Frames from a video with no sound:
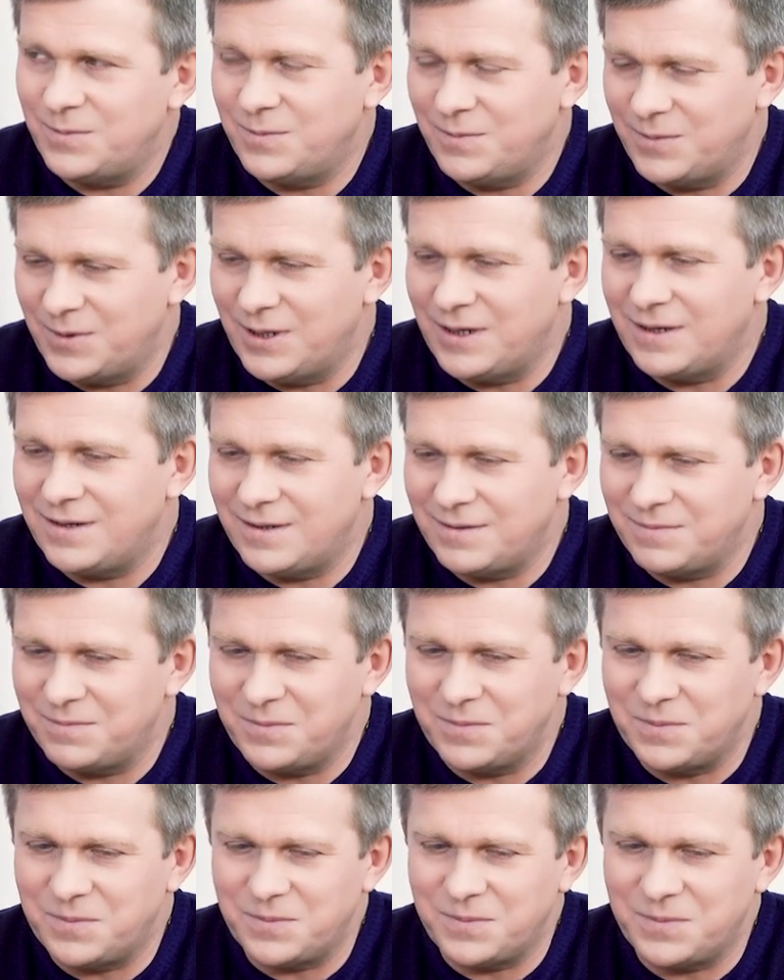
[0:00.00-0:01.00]
Well,
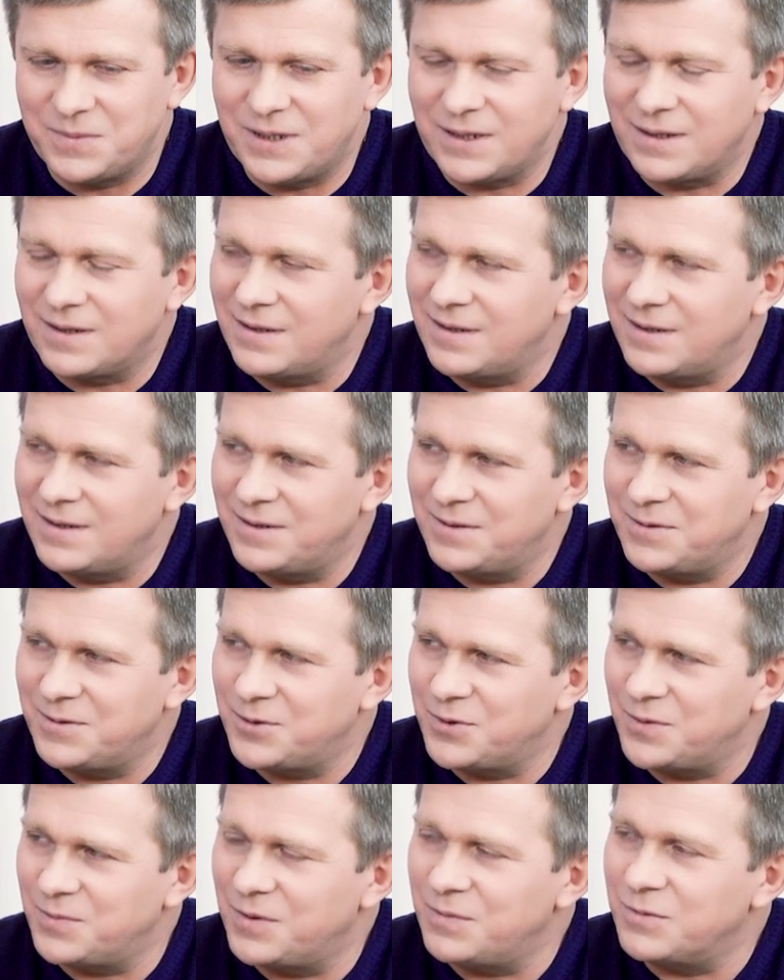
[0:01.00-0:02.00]
yes, such a...
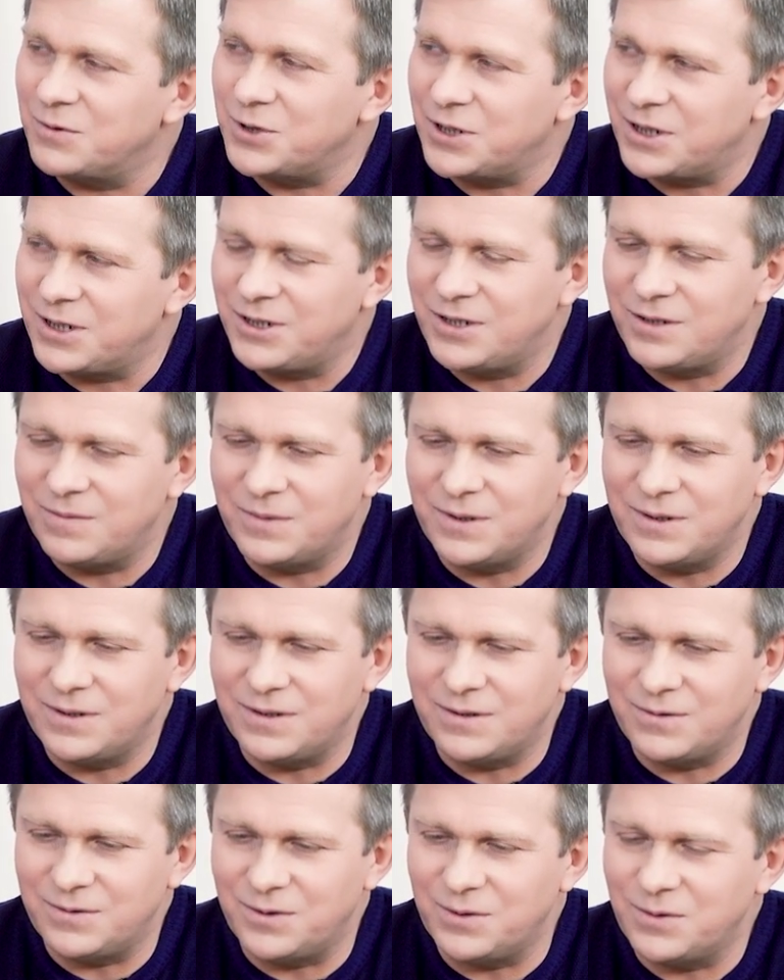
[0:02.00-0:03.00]
so that it would
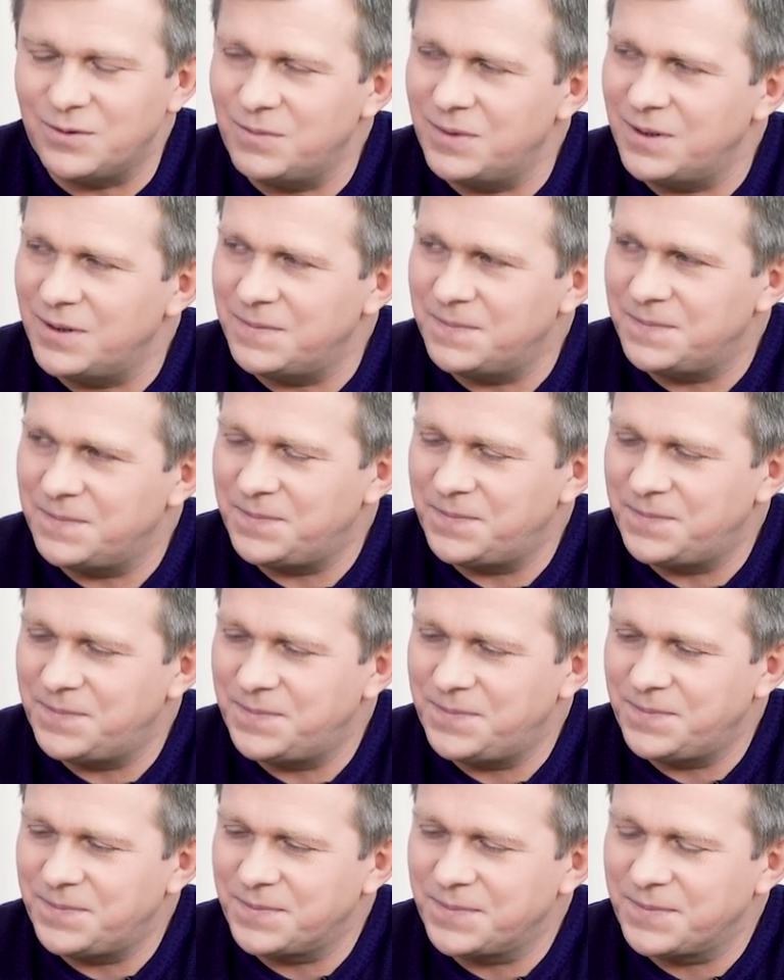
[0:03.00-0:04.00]
feel hotter and
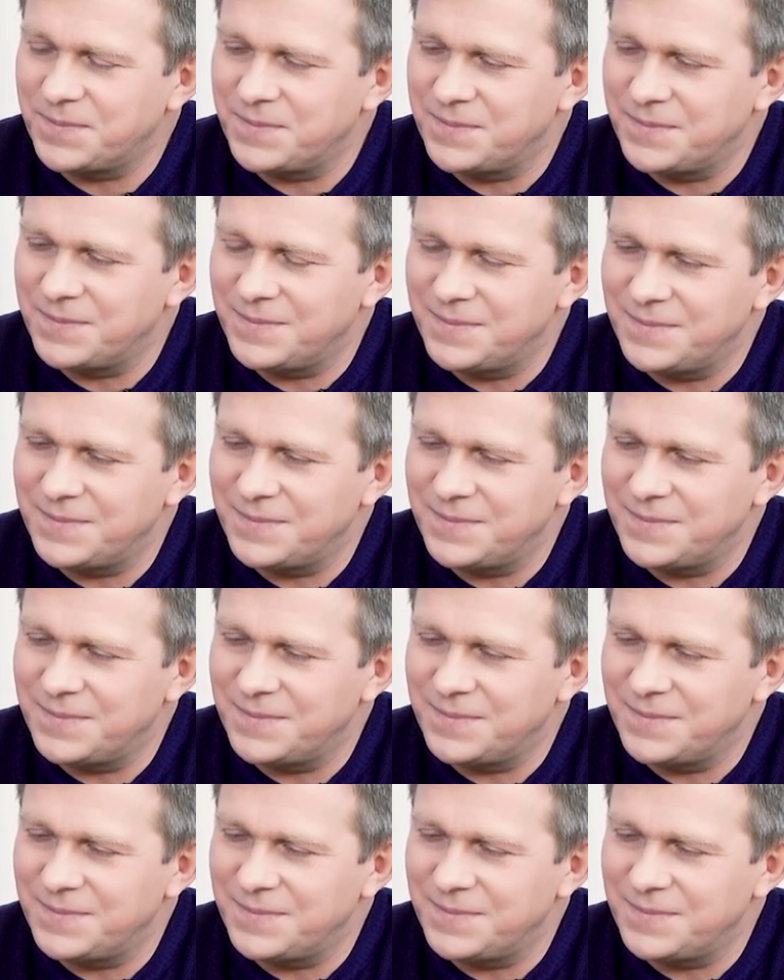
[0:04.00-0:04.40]
comfortable.